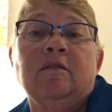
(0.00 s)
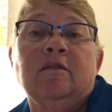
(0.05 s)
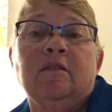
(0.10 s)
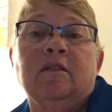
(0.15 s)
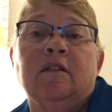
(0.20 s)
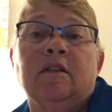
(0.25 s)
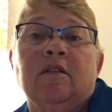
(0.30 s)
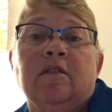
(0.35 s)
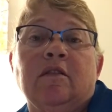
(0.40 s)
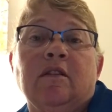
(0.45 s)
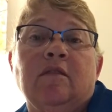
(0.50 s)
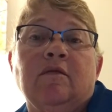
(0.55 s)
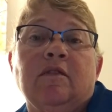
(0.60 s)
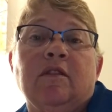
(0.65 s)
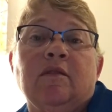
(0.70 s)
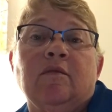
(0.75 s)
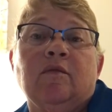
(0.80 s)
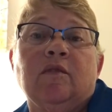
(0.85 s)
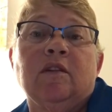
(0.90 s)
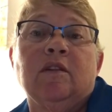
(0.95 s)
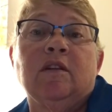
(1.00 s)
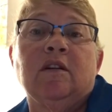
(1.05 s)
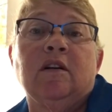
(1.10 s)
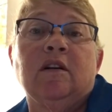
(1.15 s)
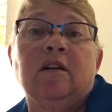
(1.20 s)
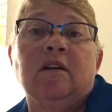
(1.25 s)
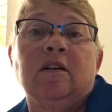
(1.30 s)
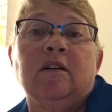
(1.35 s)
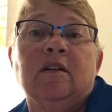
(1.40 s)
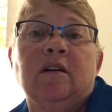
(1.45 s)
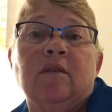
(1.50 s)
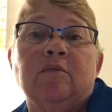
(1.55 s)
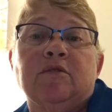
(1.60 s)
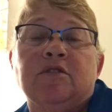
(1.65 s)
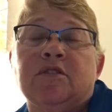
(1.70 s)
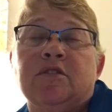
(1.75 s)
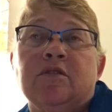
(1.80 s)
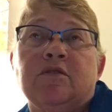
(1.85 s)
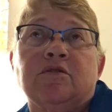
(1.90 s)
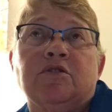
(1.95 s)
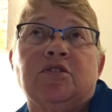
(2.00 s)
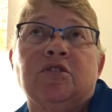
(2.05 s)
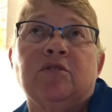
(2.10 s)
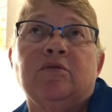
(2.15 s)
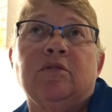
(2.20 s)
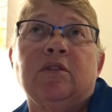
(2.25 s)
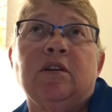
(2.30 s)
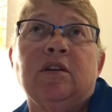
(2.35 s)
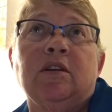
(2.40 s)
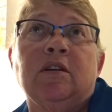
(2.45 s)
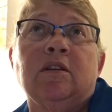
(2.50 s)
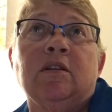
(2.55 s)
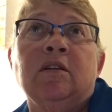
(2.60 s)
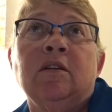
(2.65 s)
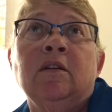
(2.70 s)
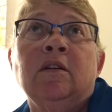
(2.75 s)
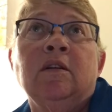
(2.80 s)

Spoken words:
Even when I was snowshoeing,